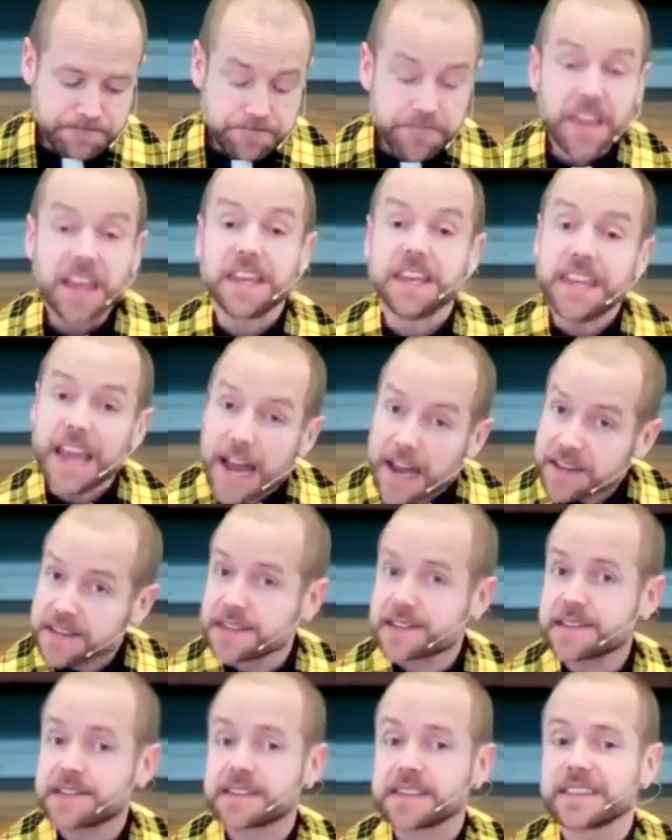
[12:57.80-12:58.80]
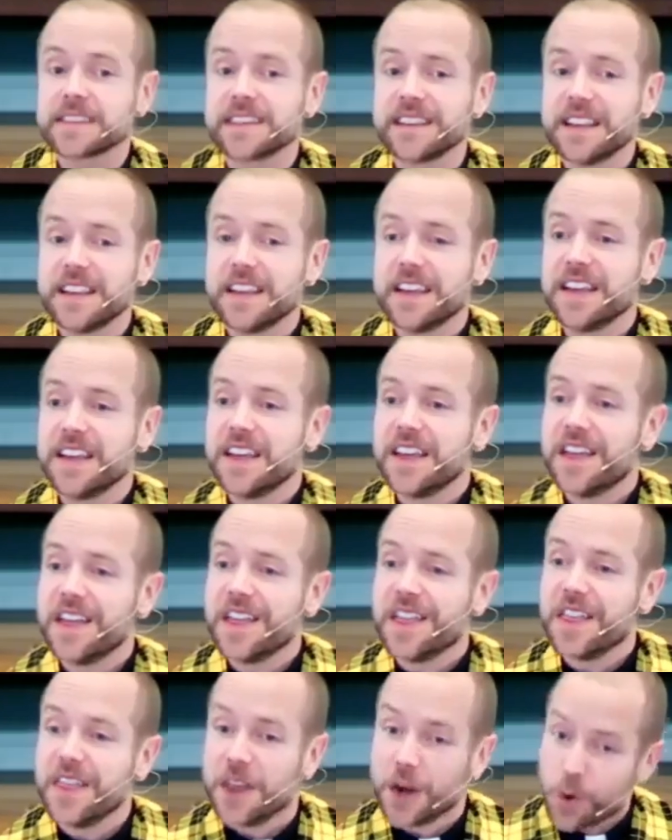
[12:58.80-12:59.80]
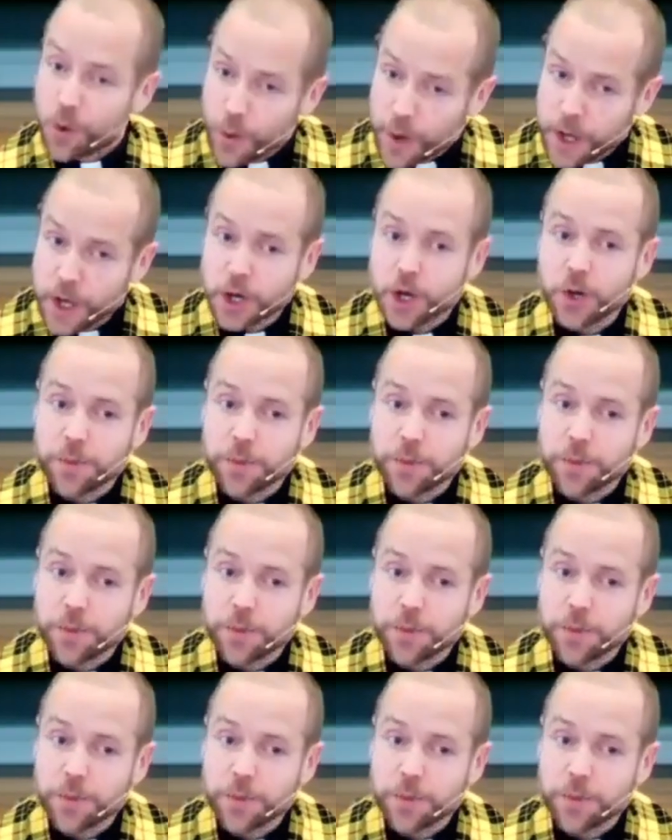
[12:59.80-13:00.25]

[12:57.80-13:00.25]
And yes, there will